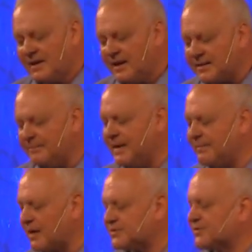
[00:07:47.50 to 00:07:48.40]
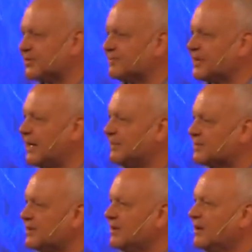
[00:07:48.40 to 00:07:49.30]
And the me monster
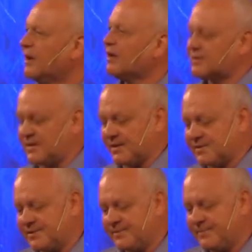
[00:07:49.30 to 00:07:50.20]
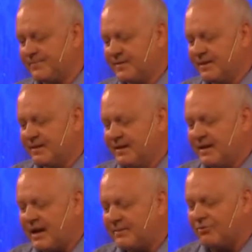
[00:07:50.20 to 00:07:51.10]
sometimes hurts us.
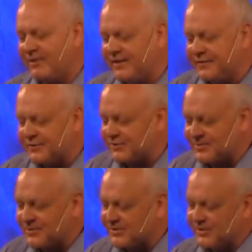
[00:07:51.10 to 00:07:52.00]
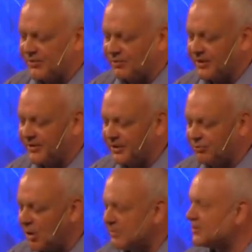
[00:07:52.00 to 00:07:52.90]
I'm going to read a few scriptures and they're really good.
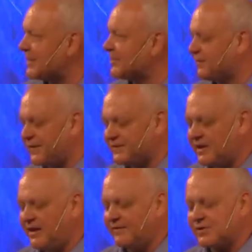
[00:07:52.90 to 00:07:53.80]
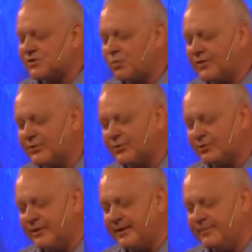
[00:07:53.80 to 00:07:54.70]
Romans chapter 15, verses 1 through
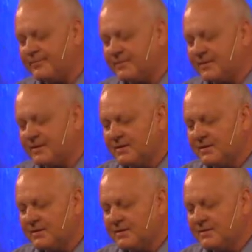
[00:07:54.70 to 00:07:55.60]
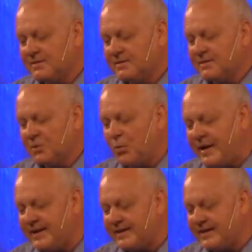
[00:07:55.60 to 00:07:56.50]
3.
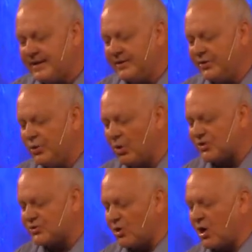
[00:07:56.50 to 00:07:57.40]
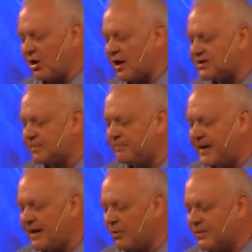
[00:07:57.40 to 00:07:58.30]
We then, who are strong, ought to
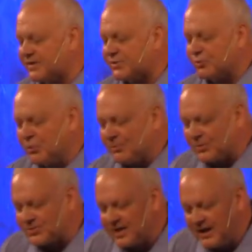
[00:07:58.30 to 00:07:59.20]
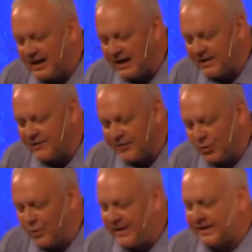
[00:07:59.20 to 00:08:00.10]
bear with the scruples of the
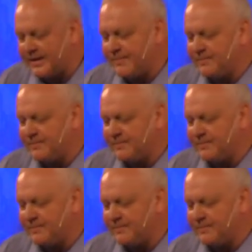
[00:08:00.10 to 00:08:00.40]
weak